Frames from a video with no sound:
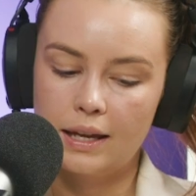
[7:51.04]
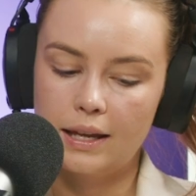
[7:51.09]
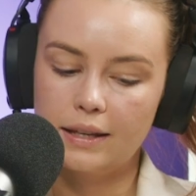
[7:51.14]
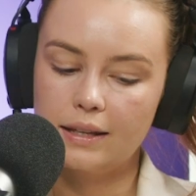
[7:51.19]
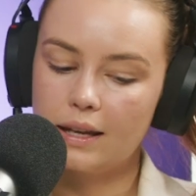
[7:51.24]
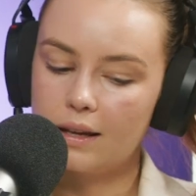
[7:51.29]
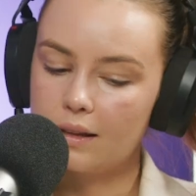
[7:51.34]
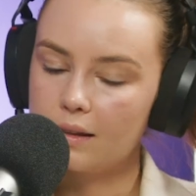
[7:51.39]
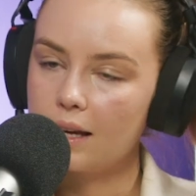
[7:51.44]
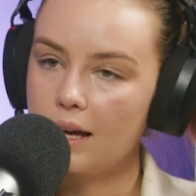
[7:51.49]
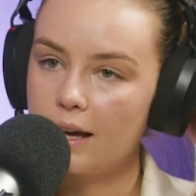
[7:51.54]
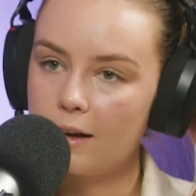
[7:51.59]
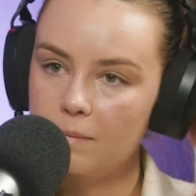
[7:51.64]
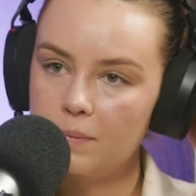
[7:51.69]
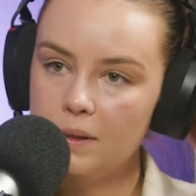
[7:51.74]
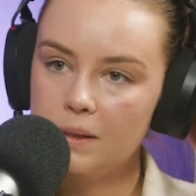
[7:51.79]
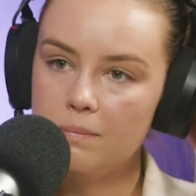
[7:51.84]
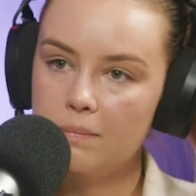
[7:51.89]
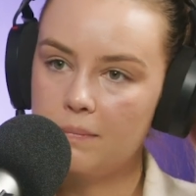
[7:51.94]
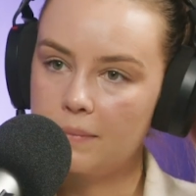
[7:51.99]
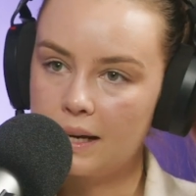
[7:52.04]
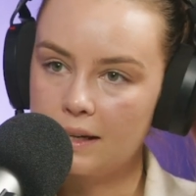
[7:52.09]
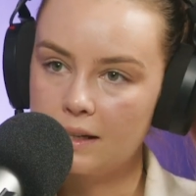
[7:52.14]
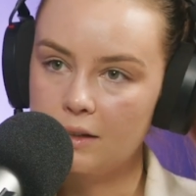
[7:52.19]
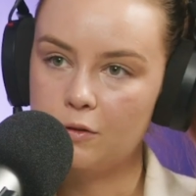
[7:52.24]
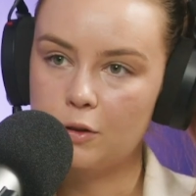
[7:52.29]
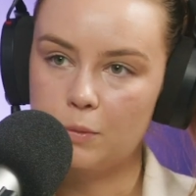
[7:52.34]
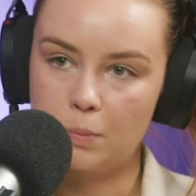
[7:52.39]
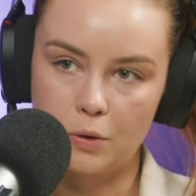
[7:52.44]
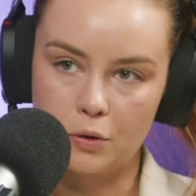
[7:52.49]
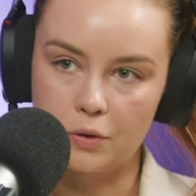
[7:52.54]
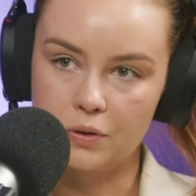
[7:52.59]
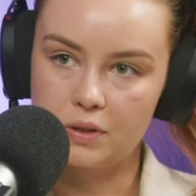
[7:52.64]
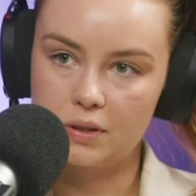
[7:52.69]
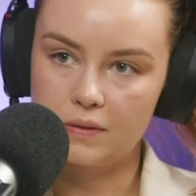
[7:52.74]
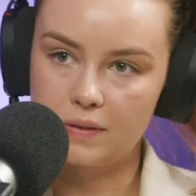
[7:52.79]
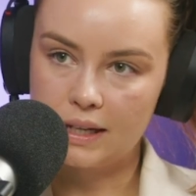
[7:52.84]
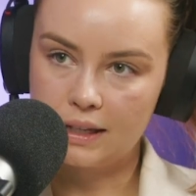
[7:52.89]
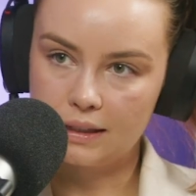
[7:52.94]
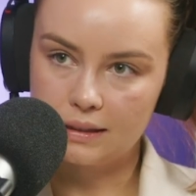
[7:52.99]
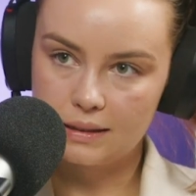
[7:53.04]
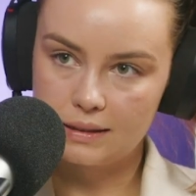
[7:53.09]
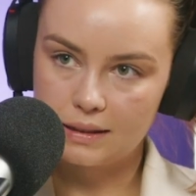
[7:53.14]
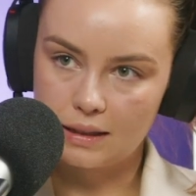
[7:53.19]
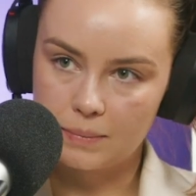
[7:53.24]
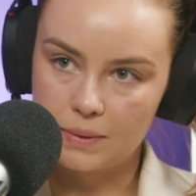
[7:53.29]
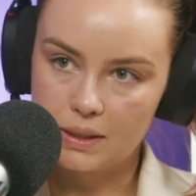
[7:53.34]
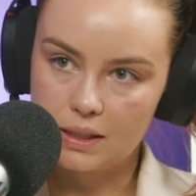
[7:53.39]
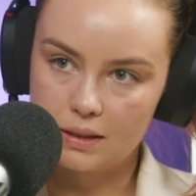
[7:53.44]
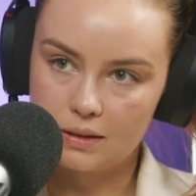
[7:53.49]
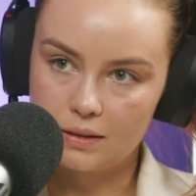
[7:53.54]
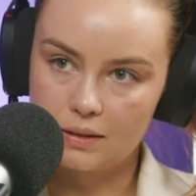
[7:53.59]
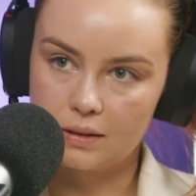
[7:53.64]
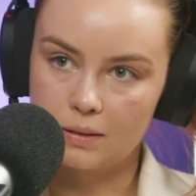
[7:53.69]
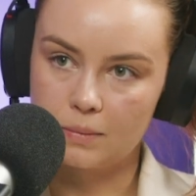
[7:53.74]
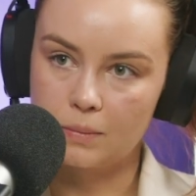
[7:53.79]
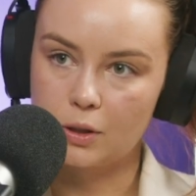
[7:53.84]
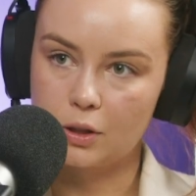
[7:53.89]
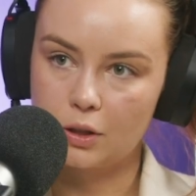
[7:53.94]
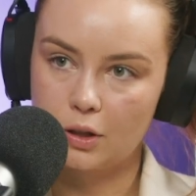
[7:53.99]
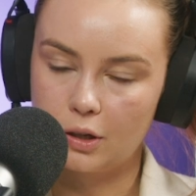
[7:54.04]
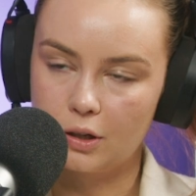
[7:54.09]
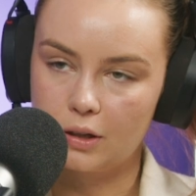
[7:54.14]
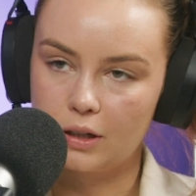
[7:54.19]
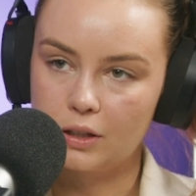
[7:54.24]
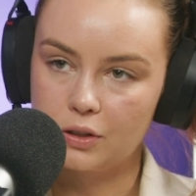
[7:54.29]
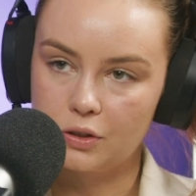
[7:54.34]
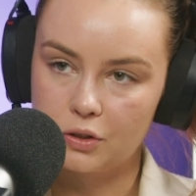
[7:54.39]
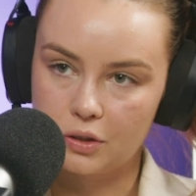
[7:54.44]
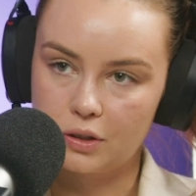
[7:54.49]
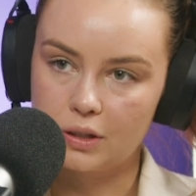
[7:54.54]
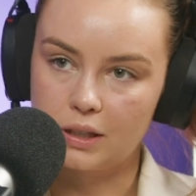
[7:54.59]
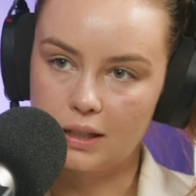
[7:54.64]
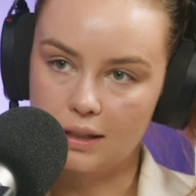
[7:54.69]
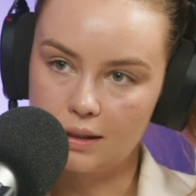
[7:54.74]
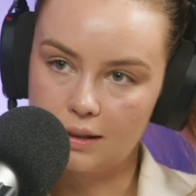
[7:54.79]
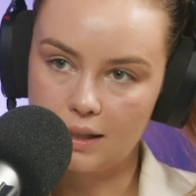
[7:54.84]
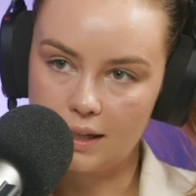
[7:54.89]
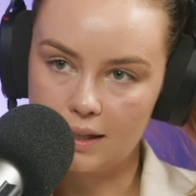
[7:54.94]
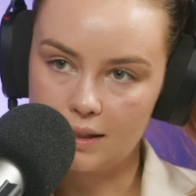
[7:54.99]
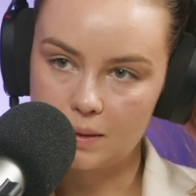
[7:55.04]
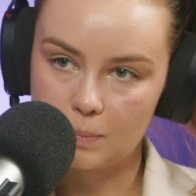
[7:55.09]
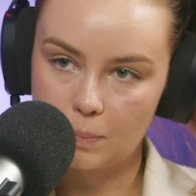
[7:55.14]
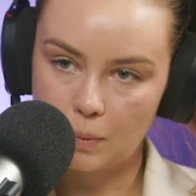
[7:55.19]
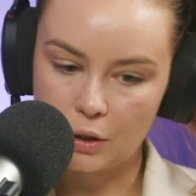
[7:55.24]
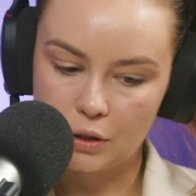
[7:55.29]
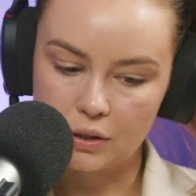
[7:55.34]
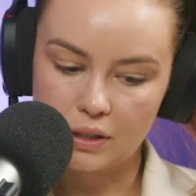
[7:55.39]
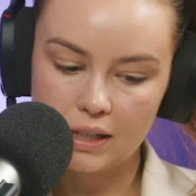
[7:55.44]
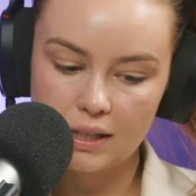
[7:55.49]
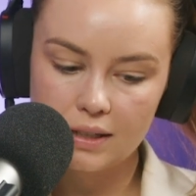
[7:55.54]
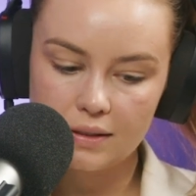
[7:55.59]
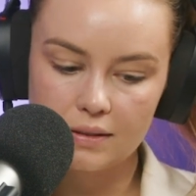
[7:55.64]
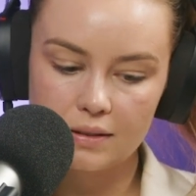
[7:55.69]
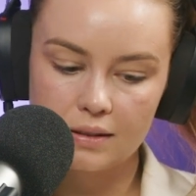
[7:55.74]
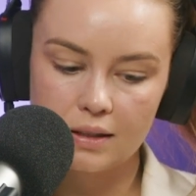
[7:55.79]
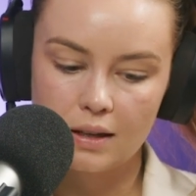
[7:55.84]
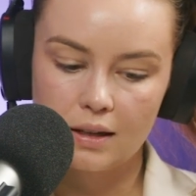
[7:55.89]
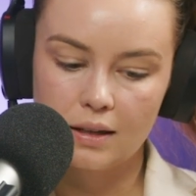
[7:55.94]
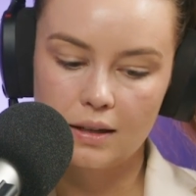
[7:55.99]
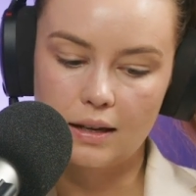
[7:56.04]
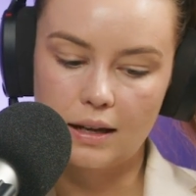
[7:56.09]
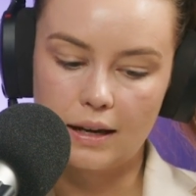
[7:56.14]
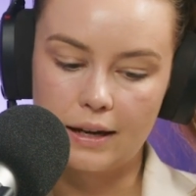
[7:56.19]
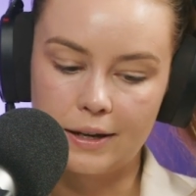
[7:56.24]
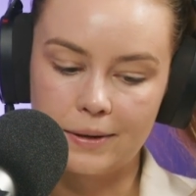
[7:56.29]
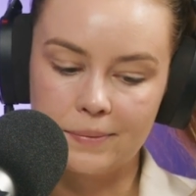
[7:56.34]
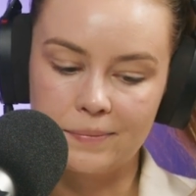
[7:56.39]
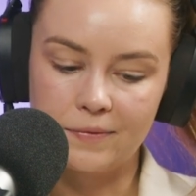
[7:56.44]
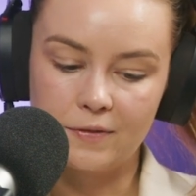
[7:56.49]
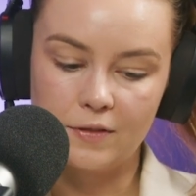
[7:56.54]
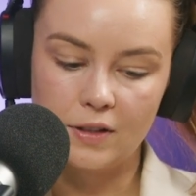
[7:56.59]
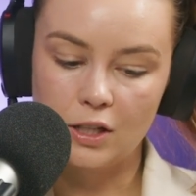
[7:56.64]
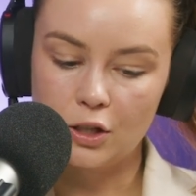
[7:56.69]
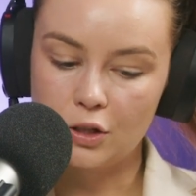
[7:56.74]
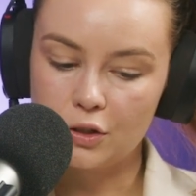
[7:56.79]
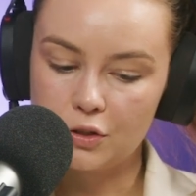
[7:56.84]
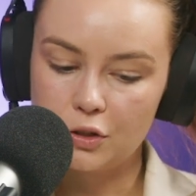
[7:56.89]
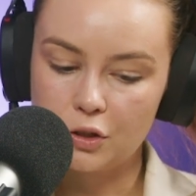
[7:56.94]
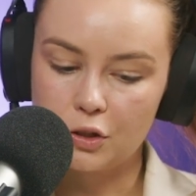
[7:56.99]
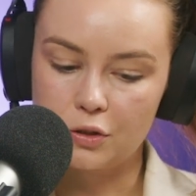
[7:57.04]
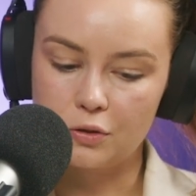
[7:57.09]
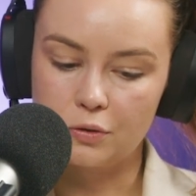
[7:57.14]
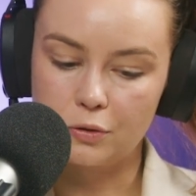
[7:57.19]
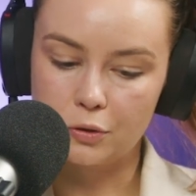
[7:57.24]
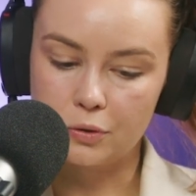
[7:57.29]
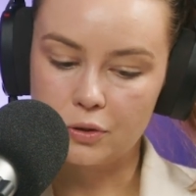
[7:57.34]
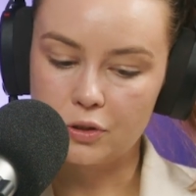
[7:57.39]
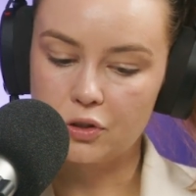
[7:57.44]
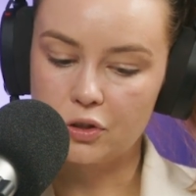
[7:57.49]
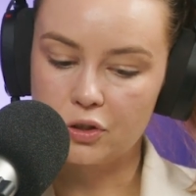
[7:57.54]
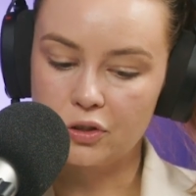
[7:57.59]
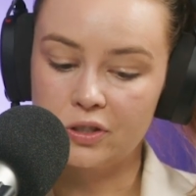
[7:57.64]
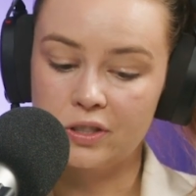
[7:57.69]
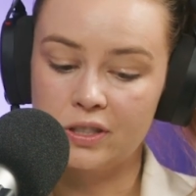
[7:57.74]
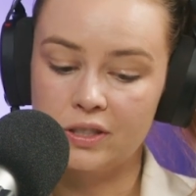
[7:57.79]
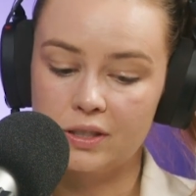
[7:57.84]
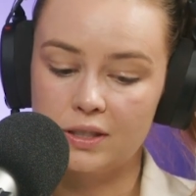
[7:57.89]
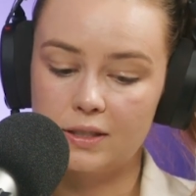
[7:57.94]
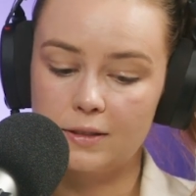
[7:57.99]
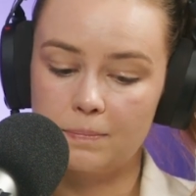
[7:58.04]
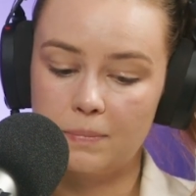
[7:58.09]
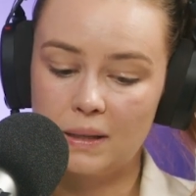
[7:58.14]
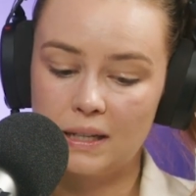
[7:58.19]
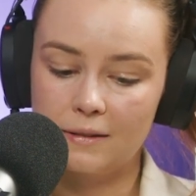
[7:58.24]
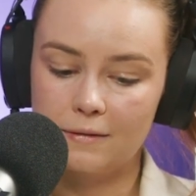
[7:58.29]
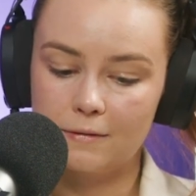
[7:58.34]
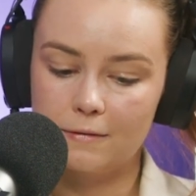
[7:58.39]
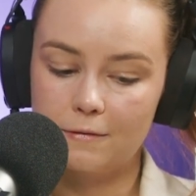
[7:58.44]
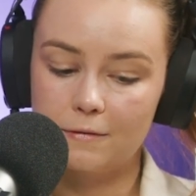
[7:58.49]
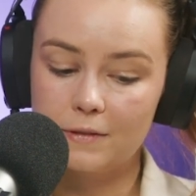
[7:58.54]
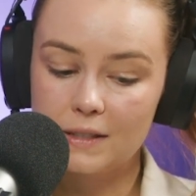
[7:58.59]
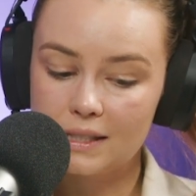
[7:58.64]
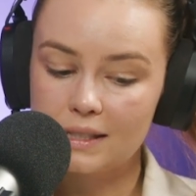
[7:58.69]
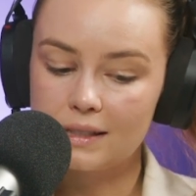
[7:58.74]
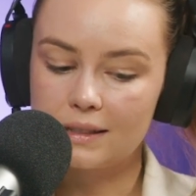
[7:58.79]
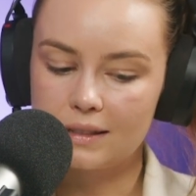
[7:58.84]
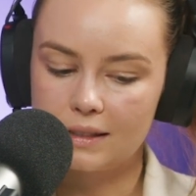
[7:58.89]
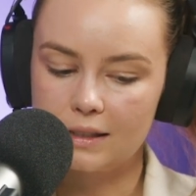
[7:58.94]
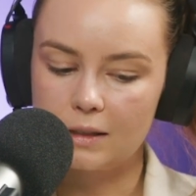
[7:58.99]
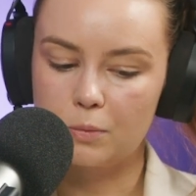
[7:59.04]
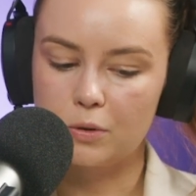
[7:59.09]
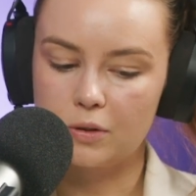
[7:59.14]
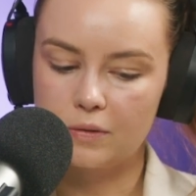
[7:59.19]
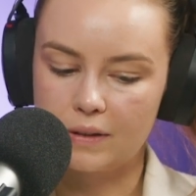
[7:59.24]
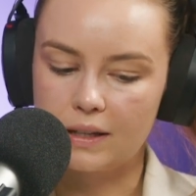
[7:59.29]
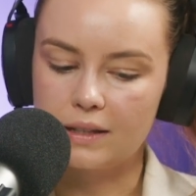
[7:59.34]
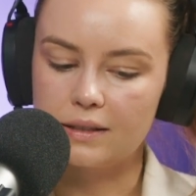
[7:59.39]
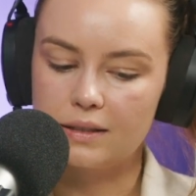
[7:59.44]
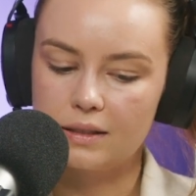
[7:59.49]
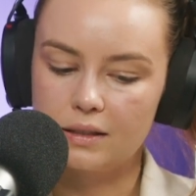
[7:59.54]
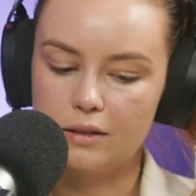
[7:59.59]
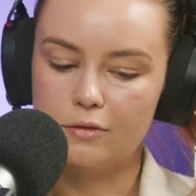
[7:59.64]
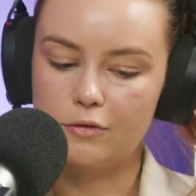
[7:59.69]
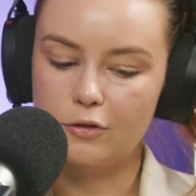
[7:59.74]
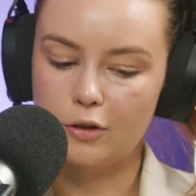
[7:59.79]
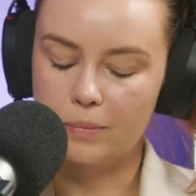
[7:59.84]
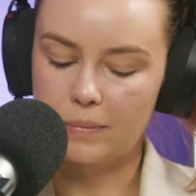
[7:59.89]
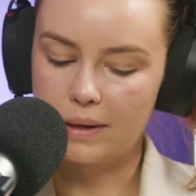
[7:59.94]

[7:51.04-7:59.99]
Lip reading: Yeah, there have been many reports of anti-Semitism occurring during these protests. Video showed Jewish students being physically prevented from